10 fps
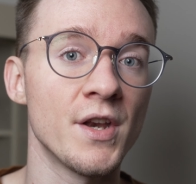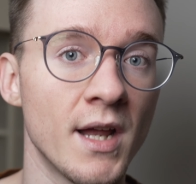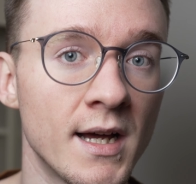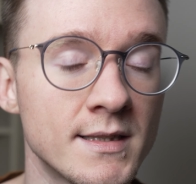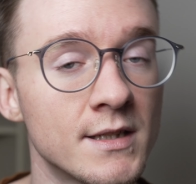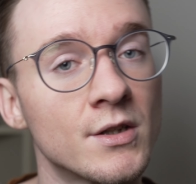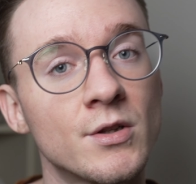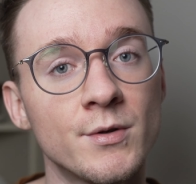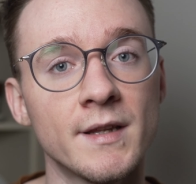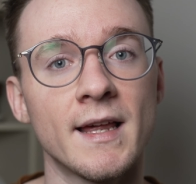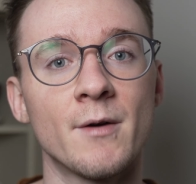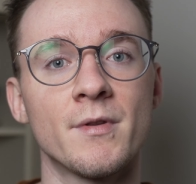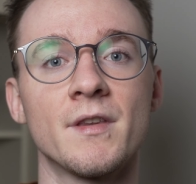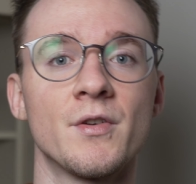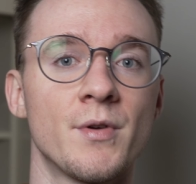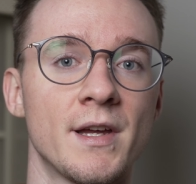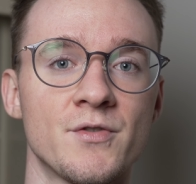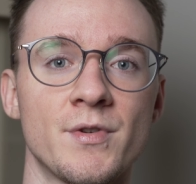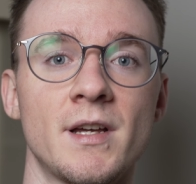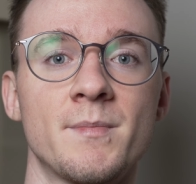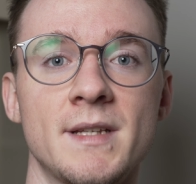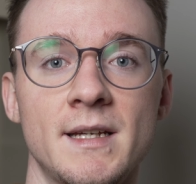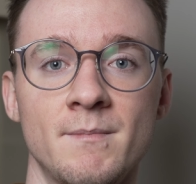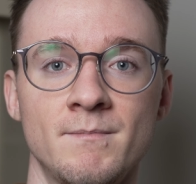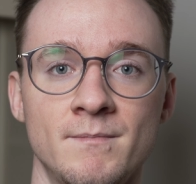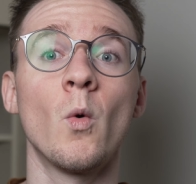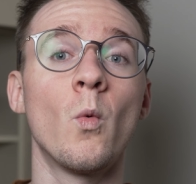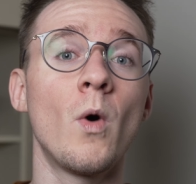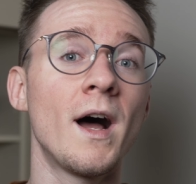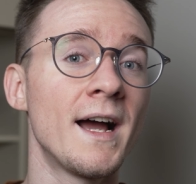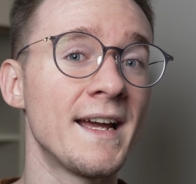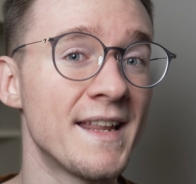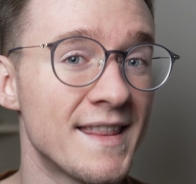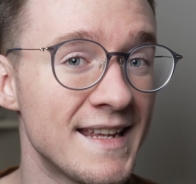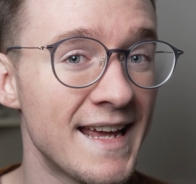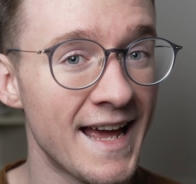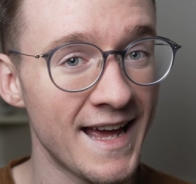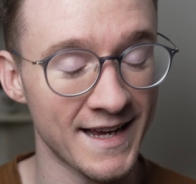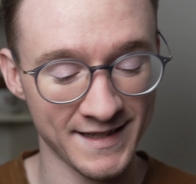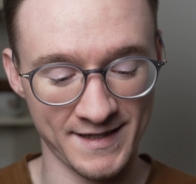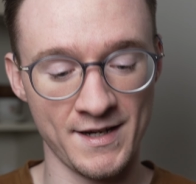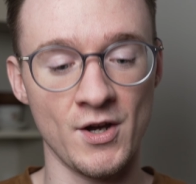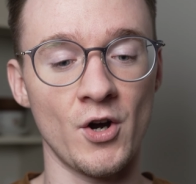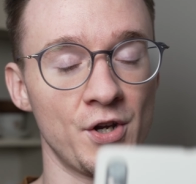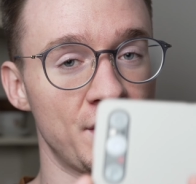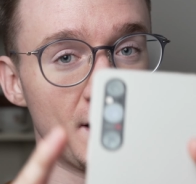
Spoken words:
not including that with the new Android update. Why the heck are you